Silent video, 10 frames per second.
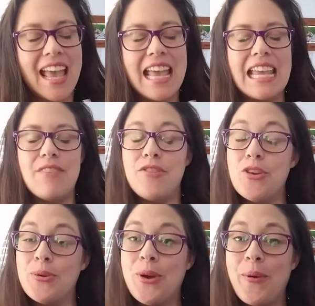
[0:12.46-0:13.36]
If you
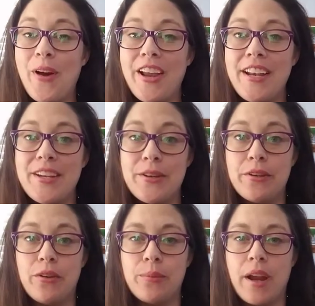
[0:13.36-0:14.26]
go on Google
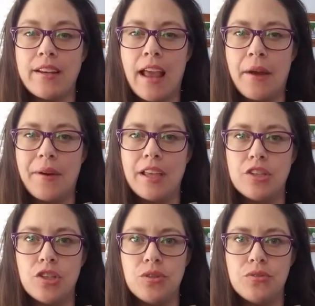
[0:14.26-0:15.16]
right now and
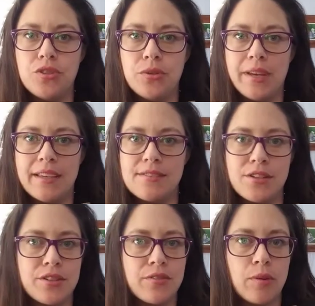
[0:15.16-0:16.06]
you do a search
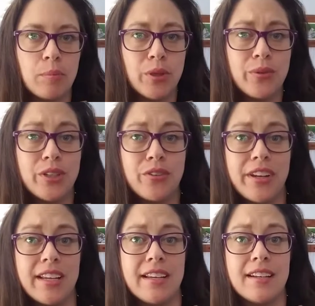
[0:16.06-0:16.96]
for blue and
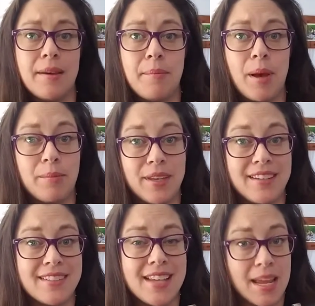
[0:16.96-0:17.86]
green pumpkin
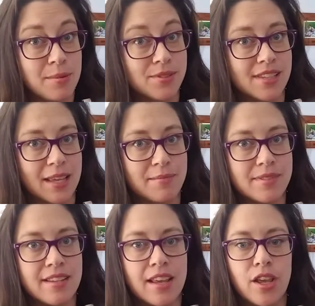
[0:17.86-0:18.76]
tablescapes,
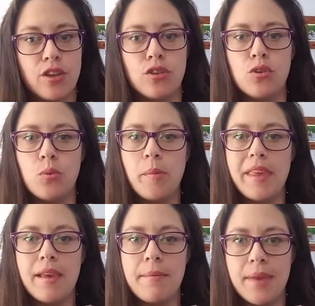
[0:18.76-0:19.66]
you will be
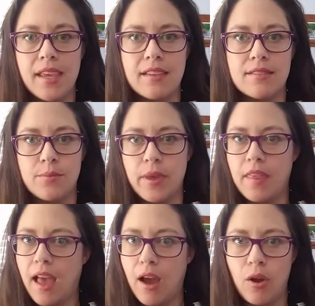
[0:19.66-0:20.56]
amazed with
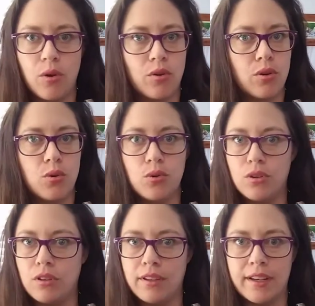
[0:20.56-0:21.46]
how
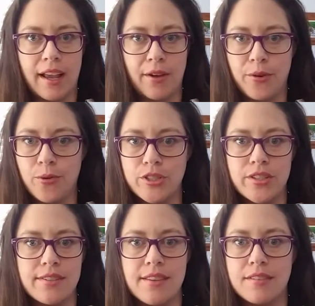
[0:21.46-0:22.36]
cool and how gorgeous
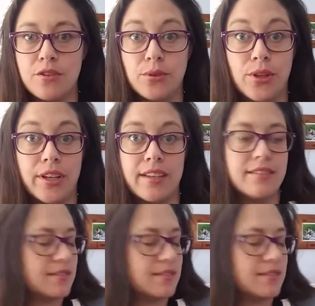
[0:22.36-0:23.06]
this new look is.